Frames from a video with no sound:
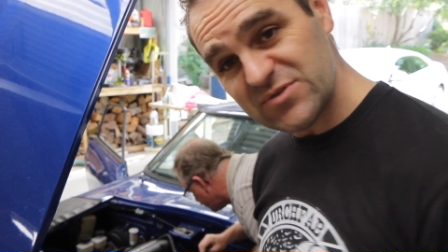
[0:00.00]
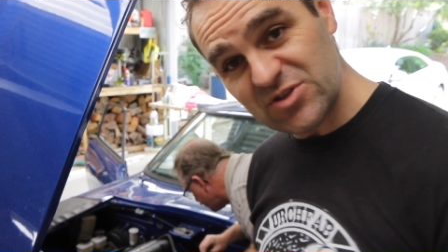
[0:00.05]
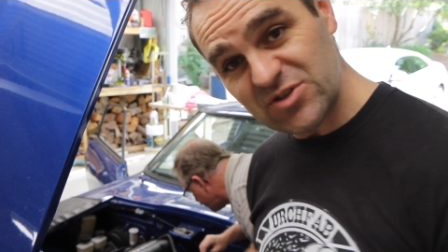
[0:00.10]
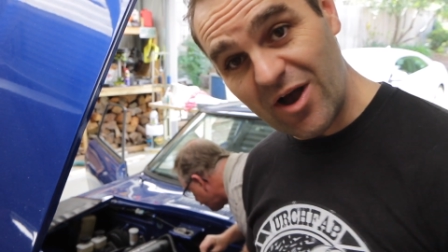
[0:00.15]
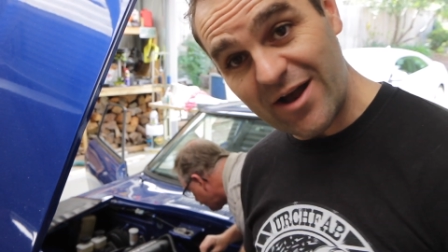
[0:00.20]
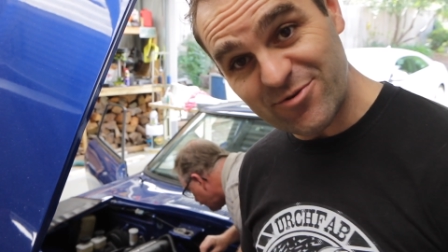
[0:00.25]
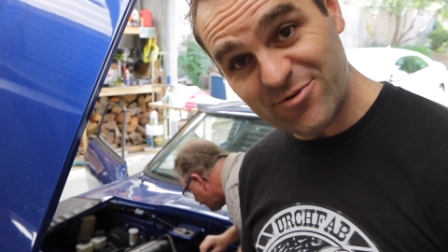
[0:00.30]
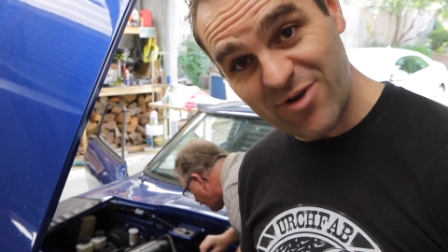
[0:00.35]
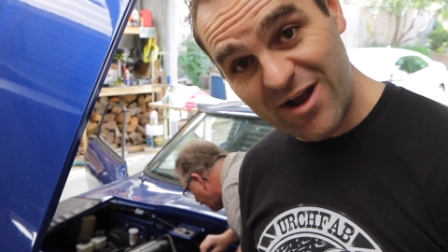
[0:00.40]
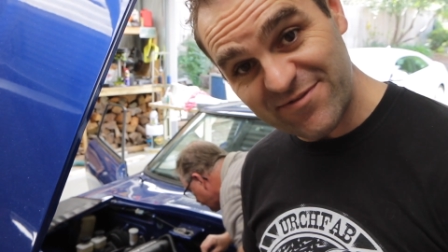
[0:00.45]

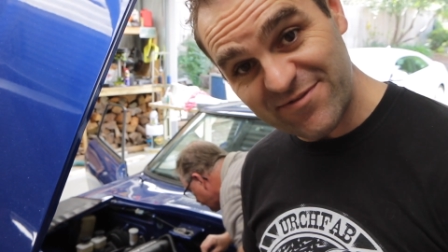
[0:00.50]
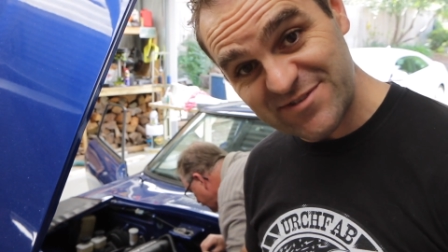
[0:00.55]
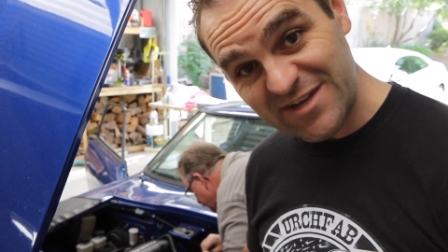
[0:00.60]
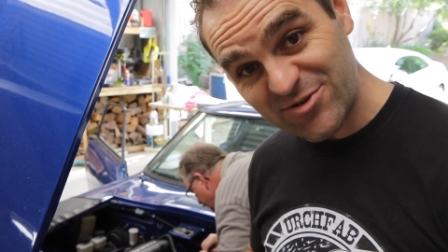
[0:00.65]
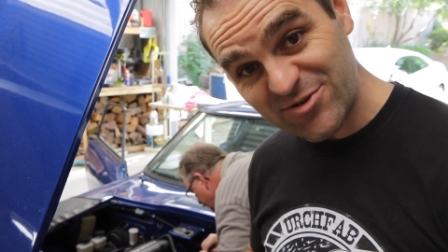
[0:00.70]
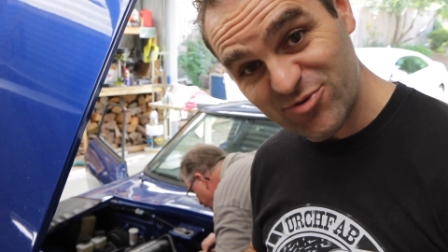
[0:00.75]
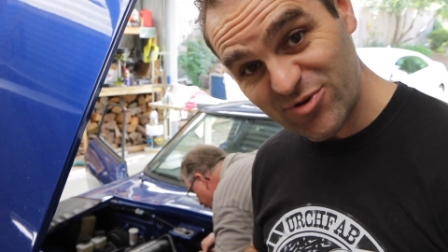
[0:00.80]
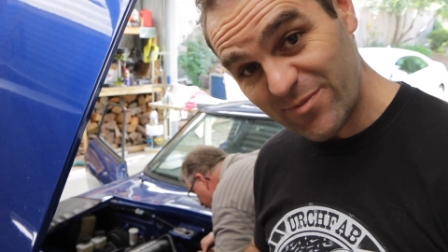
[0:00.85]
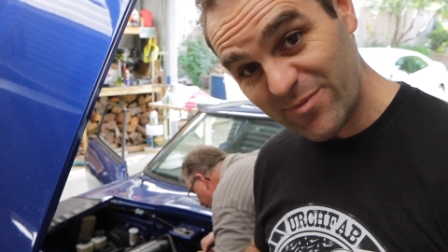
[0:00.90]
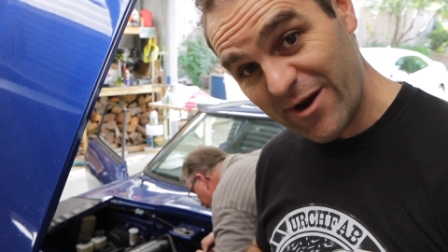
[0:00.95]
Side Draft
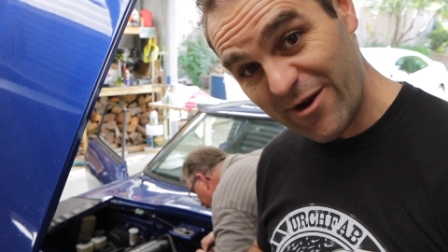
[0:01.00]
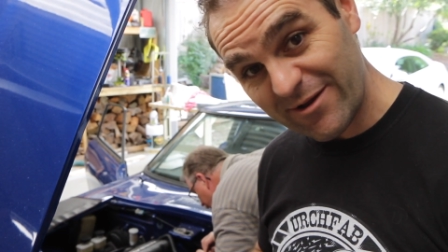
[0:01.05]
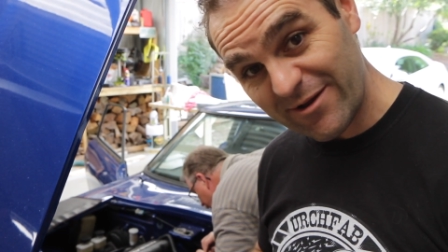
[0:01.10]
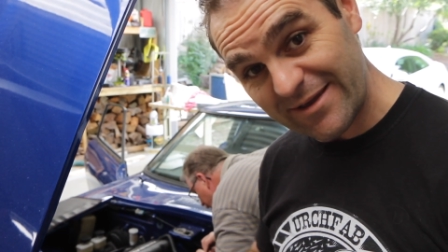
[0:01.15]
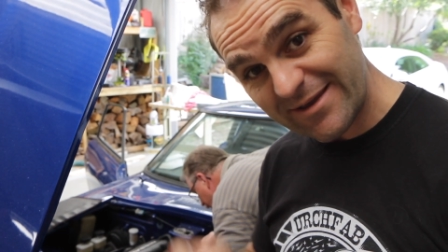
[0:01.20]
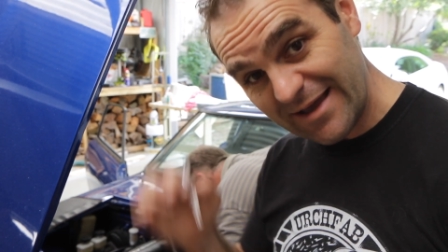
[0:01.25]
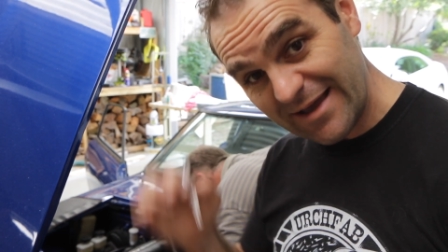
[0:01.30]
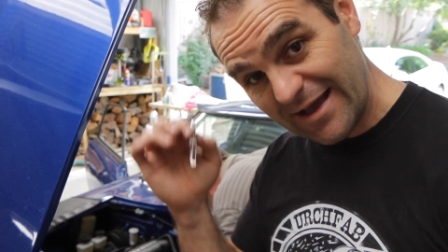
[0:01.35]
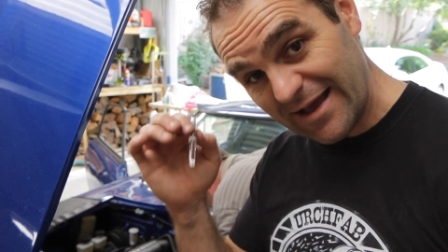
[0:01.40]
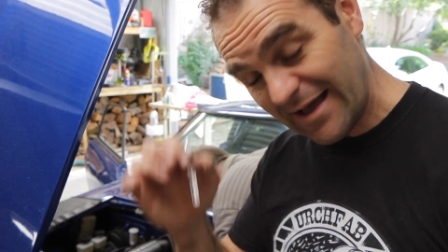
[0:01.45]
Central,
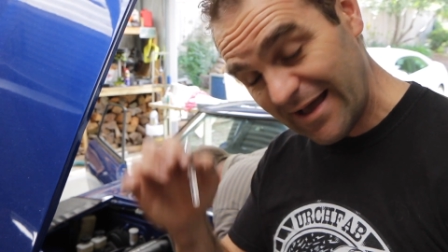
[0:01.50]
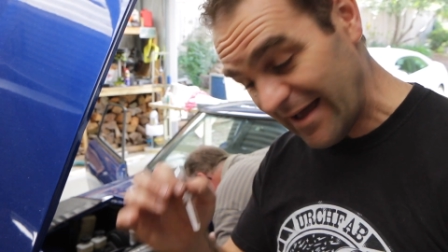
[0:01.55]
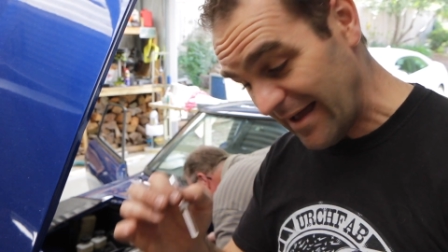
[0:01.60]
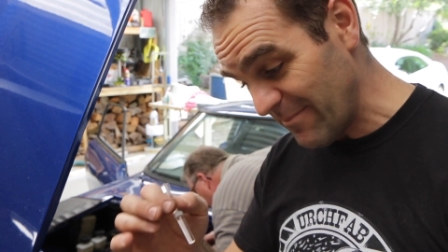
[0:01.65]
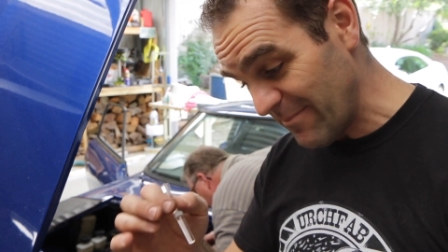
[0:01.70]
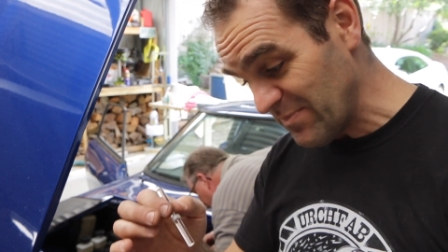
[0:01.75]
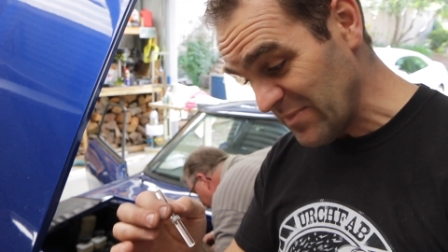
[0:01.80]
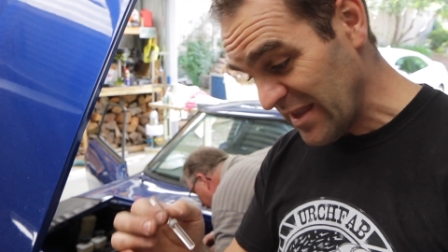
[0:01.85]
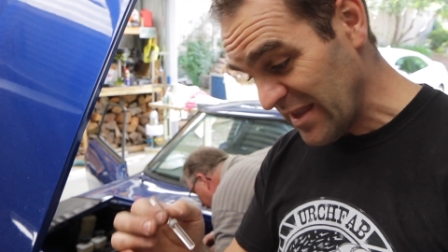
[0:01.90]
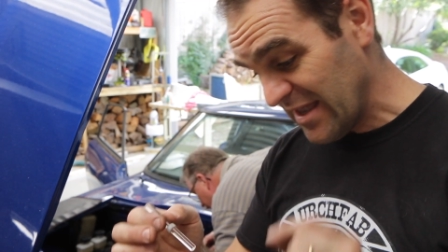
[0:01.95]
apparently.
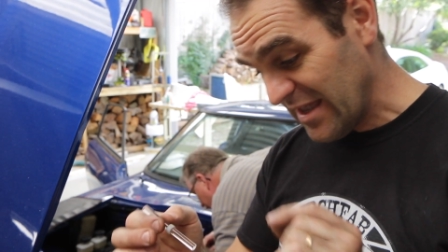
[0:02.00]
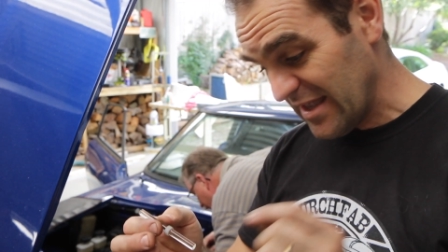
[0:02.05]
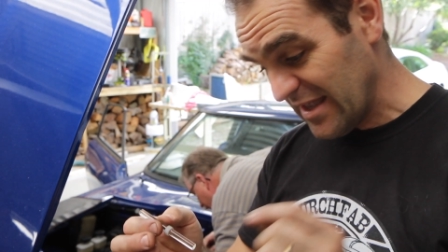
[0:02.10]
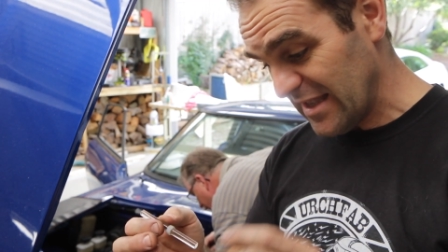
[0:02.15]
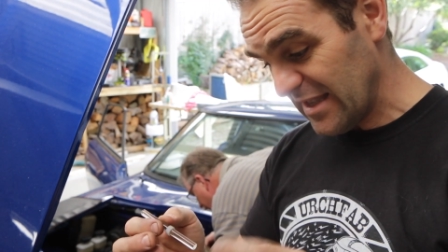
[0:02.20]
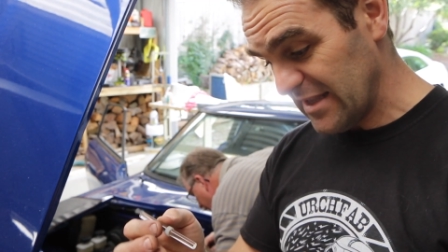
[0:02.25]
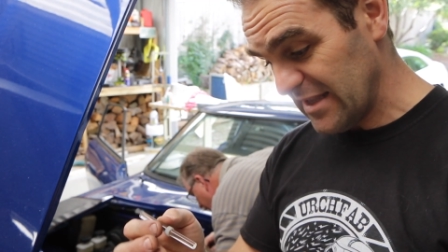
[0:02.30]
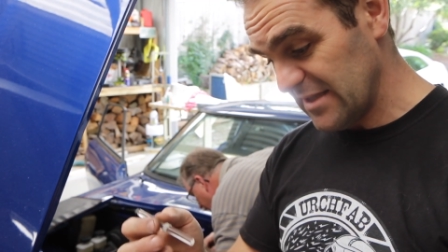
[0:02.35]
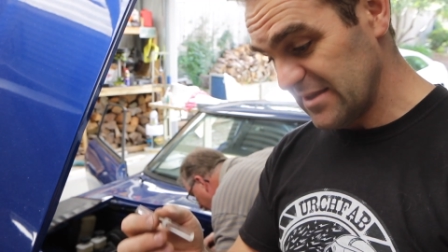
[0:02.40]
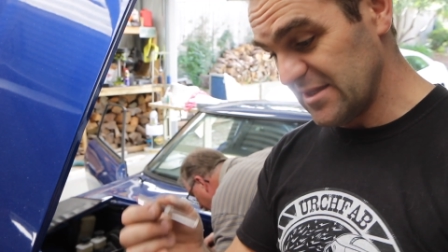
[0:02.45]

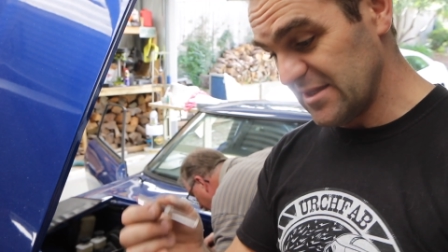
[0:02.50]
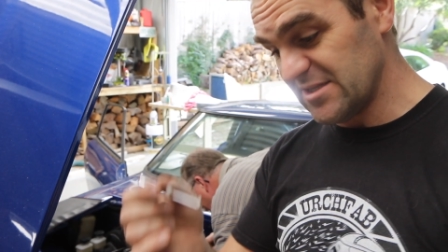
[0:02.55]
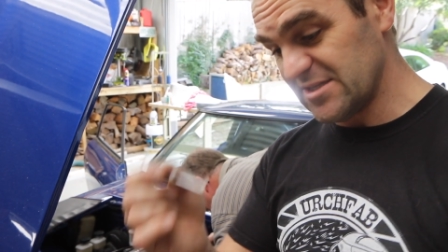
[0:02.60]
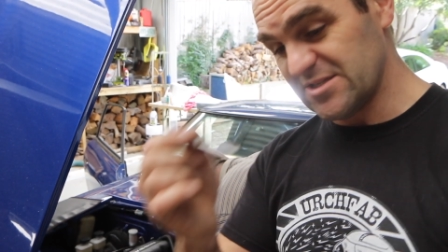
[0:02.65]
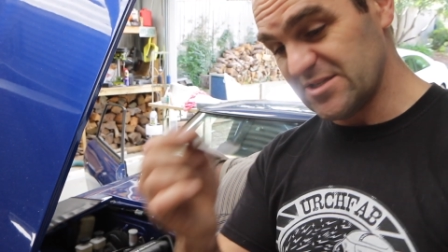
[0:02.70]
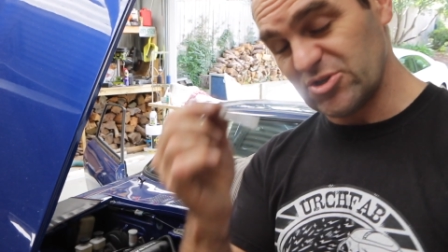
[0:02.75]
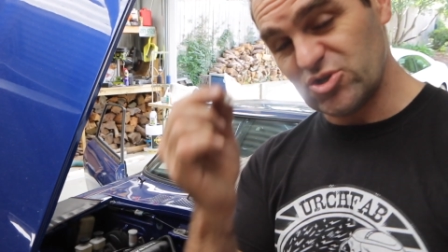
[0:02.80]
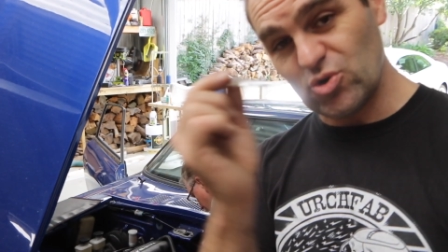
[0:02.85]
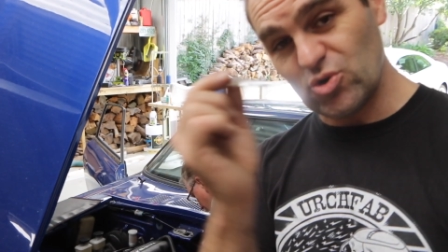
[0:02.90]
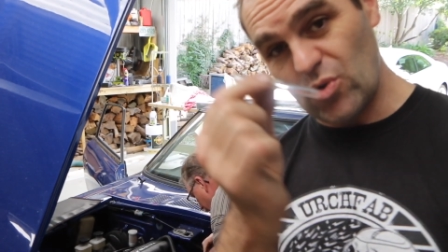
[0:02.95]
This
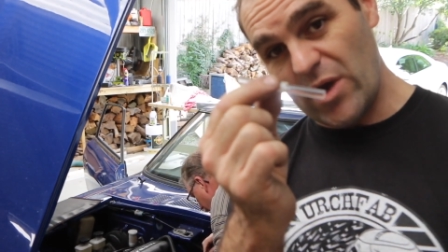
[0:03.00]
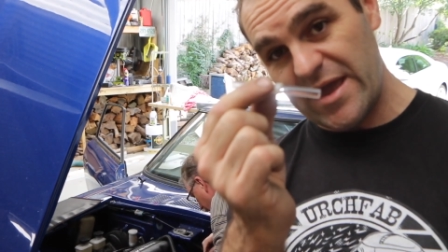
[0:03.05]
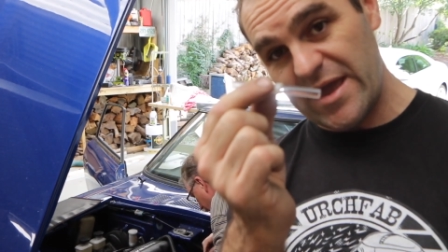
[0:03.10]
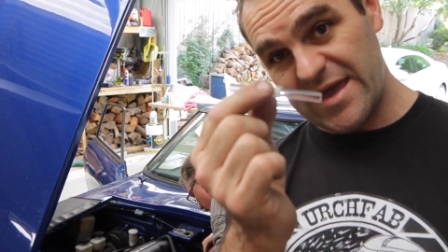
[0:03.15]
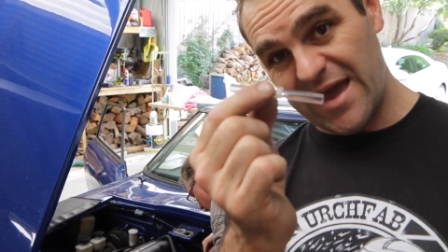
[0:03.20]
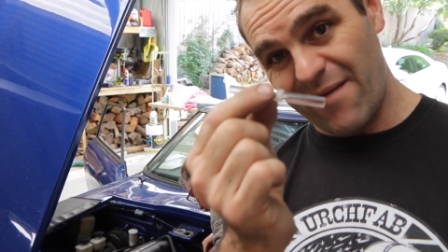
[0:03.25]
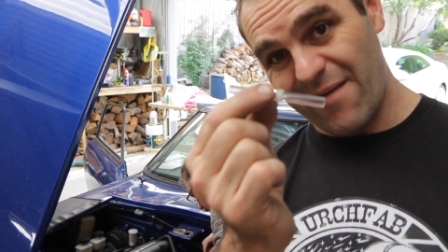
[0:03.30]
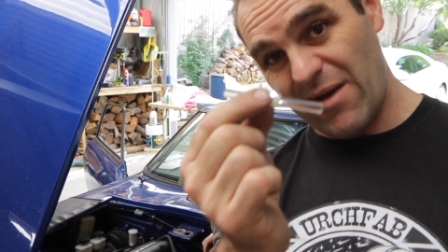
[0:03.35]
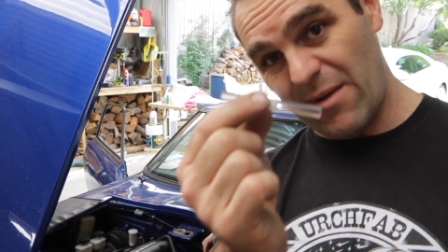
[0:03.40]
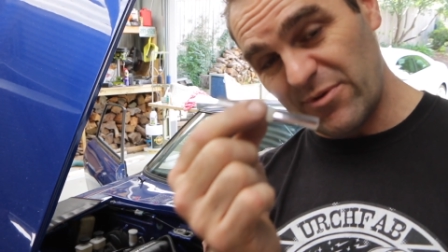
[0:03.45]
is a tool he
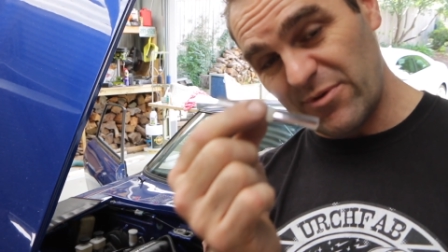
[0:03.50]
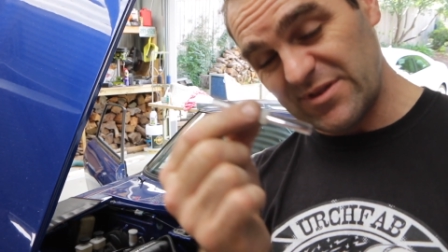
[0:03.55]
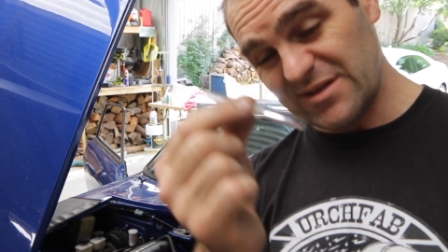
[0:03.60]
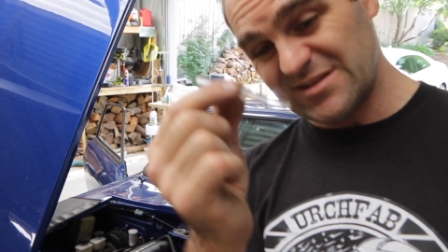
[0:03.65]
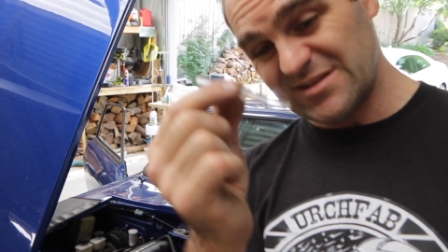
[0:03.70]
came up with.